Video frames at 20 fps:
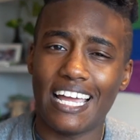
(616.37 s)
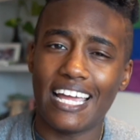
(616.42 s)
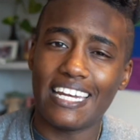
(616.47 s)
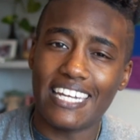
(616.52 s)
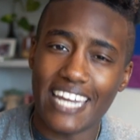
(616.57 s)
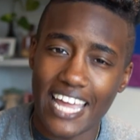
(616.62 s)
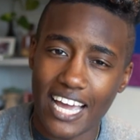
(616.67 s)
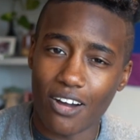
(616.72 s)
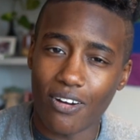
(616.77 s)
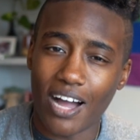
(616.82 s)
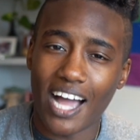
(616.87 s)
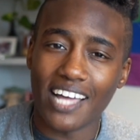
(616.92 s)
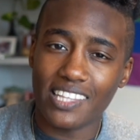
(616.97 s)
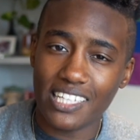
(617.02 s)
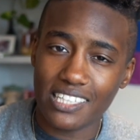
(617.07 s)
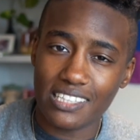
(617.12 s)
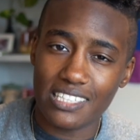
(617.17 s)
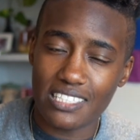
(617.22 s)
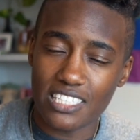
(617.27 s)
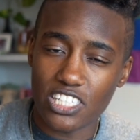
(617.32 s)
Now, I
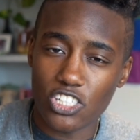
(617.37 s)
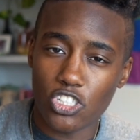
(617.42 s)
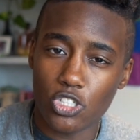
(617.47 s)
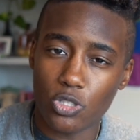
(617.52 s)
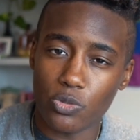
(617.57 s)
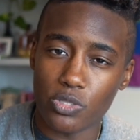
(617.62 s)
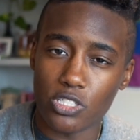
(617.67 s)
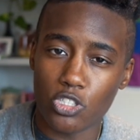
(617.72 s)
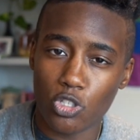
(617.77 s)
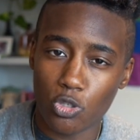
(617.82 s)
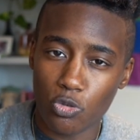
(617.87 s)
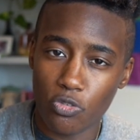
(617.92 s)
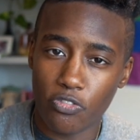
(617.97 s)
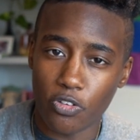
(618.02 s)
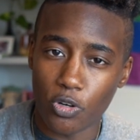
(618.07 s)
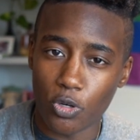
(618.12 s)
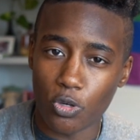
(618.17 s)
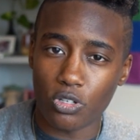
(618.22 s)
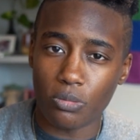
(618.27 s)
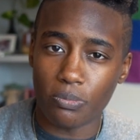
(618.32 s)
think this issue is
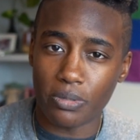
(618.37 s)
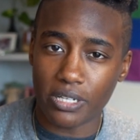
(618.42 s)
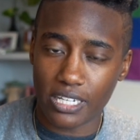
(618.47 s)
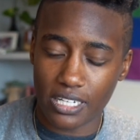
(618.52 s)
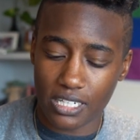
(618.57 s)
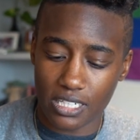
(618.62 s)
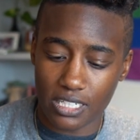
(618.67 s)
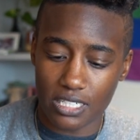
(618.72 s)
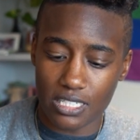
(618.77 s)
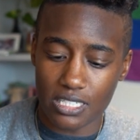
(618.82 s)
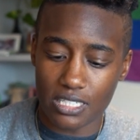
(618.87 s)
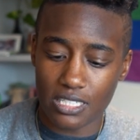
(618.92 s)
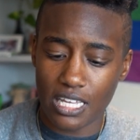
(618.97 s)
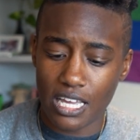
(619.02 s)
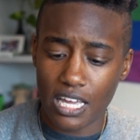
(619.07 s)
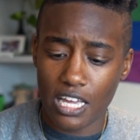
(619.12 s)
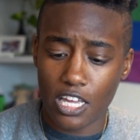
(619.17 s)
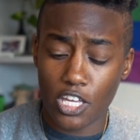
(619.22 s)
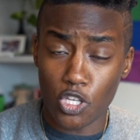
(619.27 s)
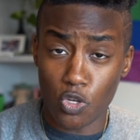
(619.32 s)
twofold because
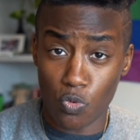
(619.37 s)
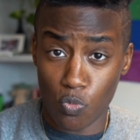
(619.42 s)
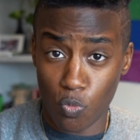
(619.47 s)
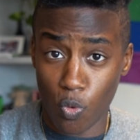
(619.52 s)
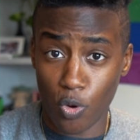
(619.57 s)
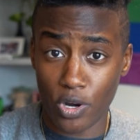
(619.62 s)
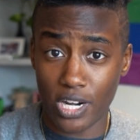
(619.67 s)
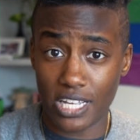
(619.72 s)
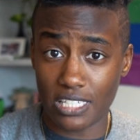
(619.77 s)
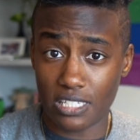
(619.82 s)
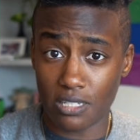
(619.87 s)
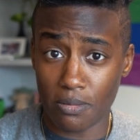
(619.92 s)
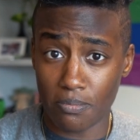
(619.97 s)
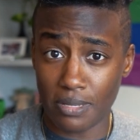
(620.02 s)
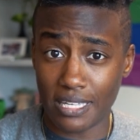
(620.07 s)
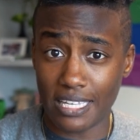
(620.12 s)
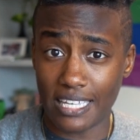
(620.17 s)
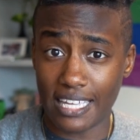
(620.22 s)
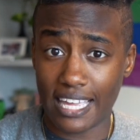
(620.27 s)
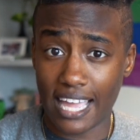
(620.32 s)
you want it to
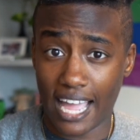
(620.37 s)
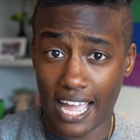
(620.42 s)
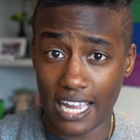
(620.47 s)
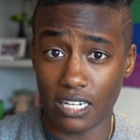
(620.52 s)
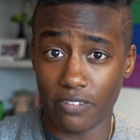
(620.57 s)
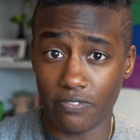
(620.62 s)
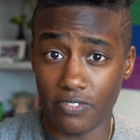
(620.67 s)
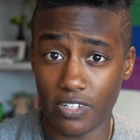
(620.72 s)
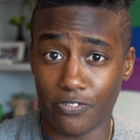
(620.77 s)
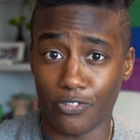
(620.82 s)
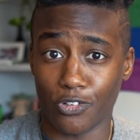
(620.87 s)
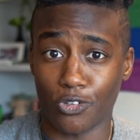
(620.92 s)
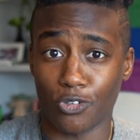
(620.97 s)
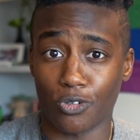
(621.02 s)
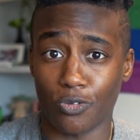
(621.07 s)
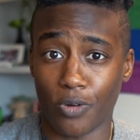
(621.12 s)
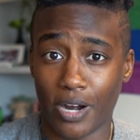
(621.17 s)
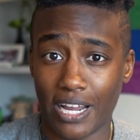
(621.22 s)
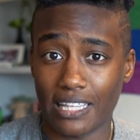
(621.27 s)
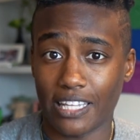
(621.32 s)
be kind of difficult,
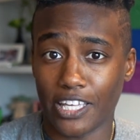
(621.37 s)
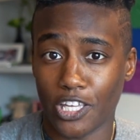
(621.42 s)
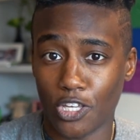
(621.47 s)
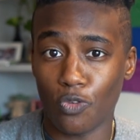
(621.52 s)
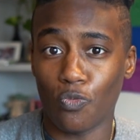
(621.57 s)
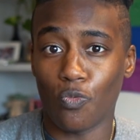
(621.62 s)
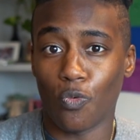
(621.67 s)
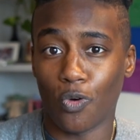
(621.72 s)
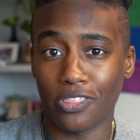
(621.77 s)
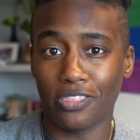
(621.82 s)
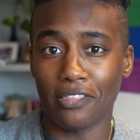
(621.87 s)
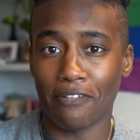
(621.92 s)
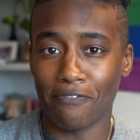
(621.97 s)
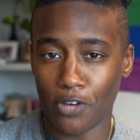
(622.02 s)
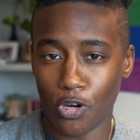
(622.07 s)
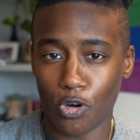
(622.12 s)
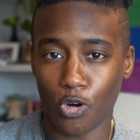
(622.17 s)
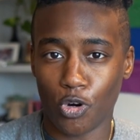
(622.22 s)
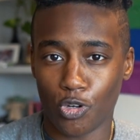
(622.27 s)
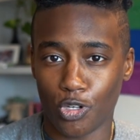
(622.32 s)
right? Like you want the
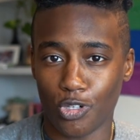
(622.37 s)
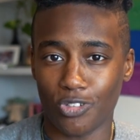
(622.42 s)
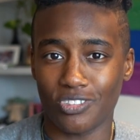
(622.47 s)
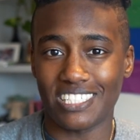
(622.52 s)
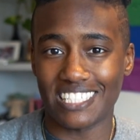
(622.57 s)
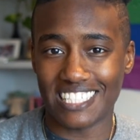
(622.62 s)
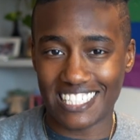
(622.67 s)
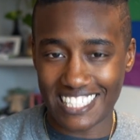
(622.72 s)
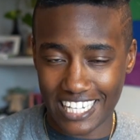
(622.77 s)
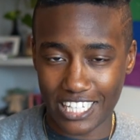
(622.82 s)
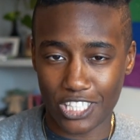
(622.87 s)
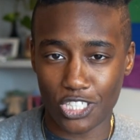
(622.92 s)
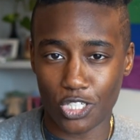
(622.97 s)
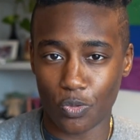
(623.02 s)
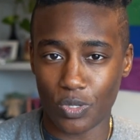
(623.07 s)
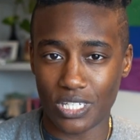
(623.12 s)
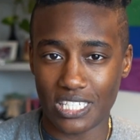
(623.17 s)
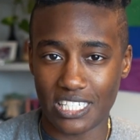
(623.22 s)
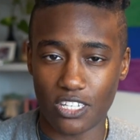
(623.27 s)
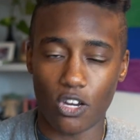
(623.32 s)
Velcro to stick
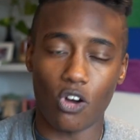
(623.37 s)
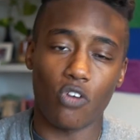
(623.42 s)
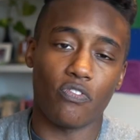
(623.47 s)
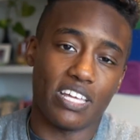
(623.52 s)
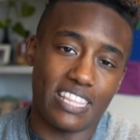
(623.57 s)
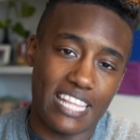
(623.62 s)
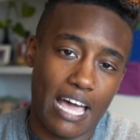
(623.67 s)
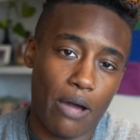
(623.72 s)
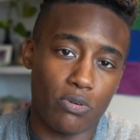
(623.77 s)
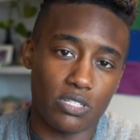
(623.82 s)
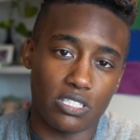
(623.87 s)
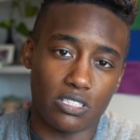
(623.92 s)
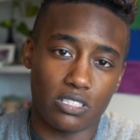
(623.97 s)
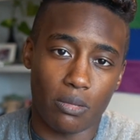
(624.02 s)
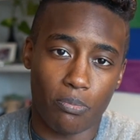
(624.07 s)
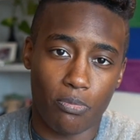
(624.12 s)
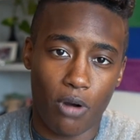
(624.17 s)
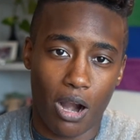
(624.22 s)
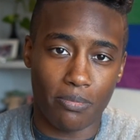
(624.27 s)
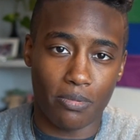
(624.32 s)
to itself. And that was
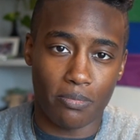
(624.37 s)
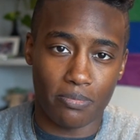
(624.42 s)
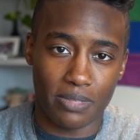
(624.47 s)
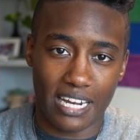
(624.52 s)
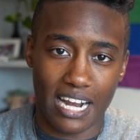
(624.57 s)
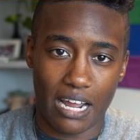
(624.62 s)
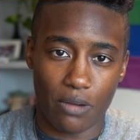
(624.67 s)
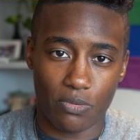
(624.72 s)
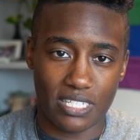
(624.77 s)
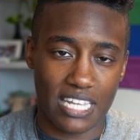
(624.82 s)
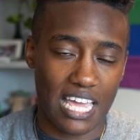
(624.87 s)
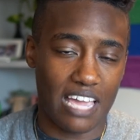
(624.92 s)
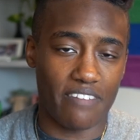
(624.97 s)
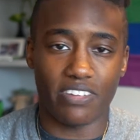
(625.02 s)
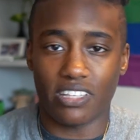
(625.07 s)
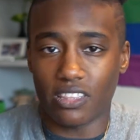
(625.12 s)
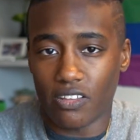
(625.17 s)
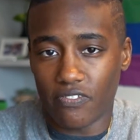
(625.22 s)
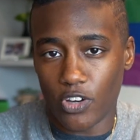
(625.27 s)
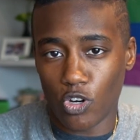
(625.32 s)
the problem that I was
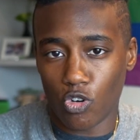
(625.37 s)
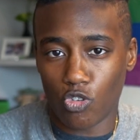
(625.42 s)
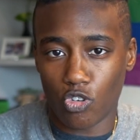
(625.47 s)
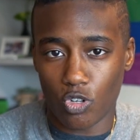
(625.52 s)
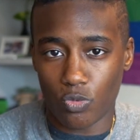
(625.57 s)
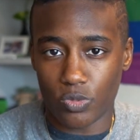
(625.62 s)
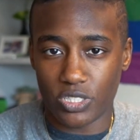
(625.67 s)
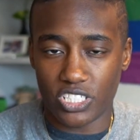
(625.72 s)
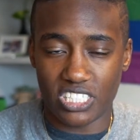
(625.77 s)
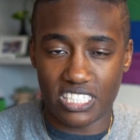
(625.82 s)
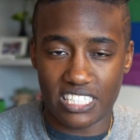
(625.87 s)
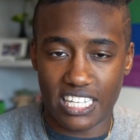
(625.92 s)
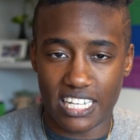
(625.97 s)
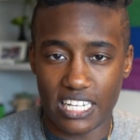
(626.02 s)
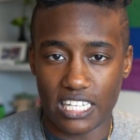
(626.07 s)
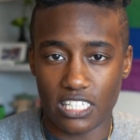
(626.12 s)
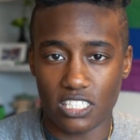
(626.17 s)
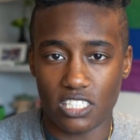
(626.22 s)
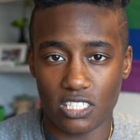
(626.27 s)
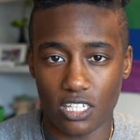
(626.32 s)
having. The Velcro was just
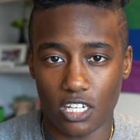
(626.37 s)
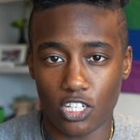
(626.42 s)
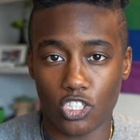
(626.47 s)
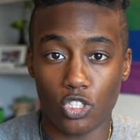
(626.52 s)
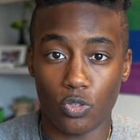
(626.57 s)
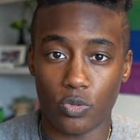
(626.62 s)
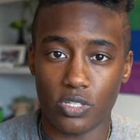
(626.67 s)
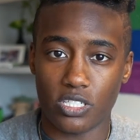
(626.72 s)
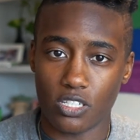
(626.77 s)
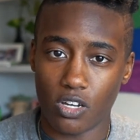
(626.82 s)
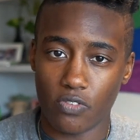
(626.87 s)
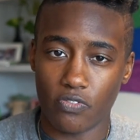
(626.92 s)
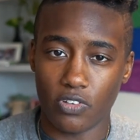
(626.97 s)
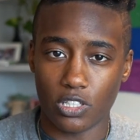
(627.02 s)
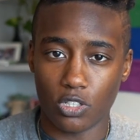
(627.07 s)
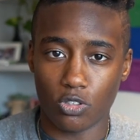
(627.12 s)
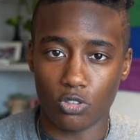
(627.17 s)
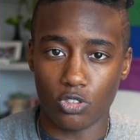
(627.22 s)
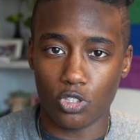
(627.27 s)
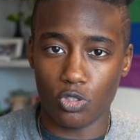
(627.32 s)
getting stuck to itself a
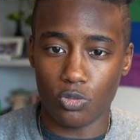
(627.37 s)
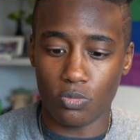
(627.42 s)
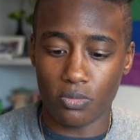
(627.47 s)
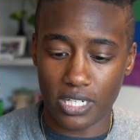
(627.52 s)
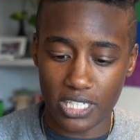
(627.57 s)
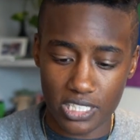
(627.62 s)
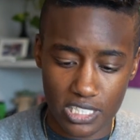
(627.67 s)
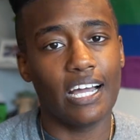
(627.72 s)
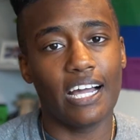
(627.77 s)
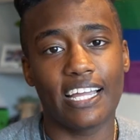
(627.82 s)
little too much.